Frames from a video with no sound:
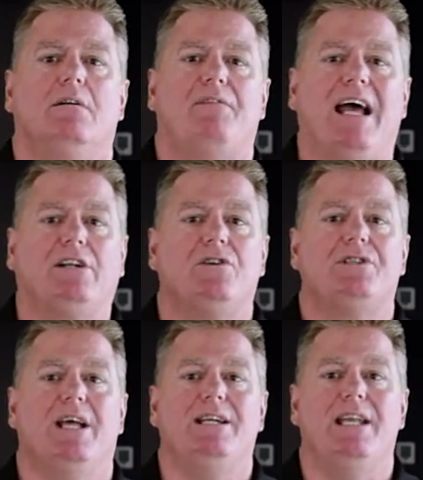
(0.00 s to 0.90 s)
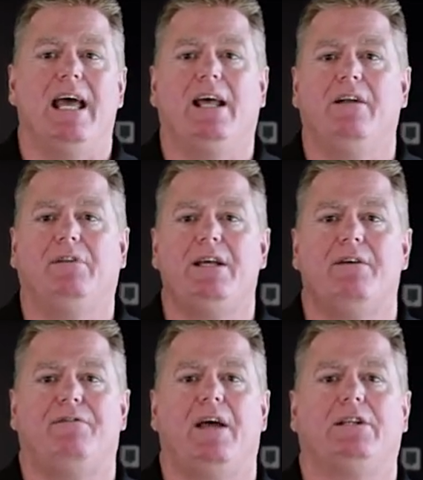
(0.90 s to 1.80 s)
Factors that negatively
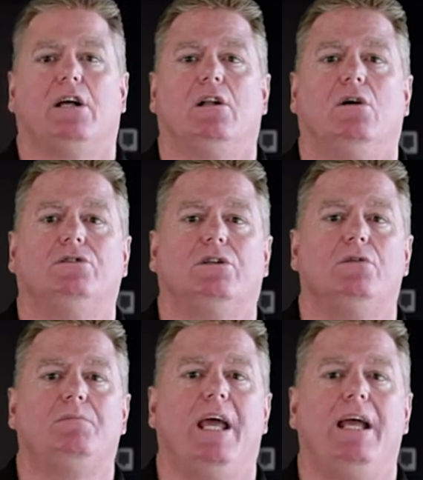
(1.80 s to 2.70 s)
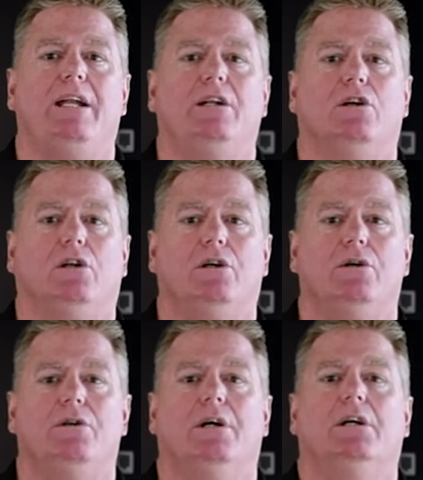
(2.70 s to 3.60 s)
affect the closed loop gain
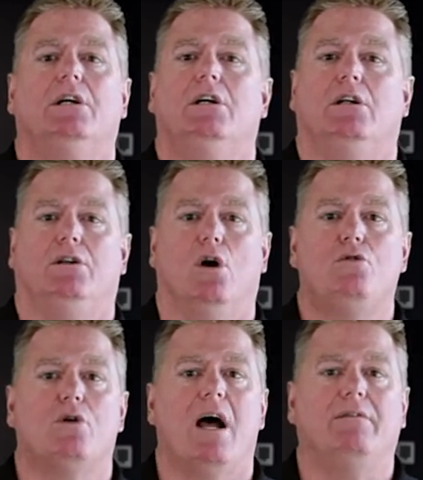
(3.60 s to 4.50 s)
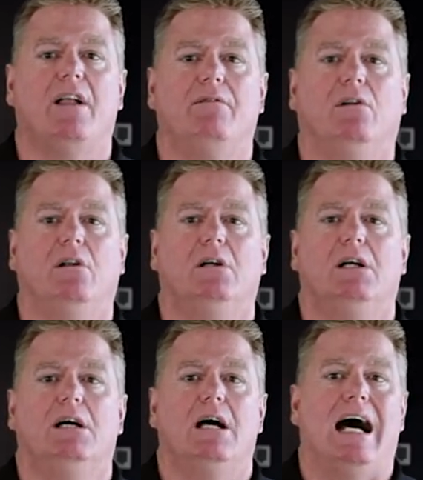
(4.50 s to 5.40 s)
include low drive level,
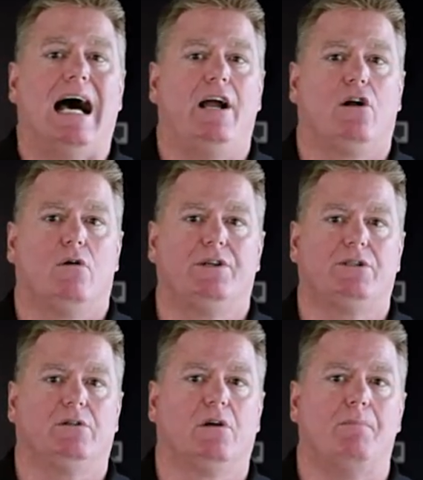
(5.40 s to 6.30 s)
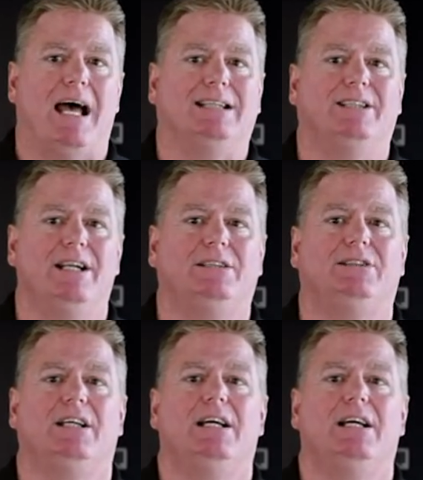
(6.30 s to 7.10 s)
higher crystal capacitance,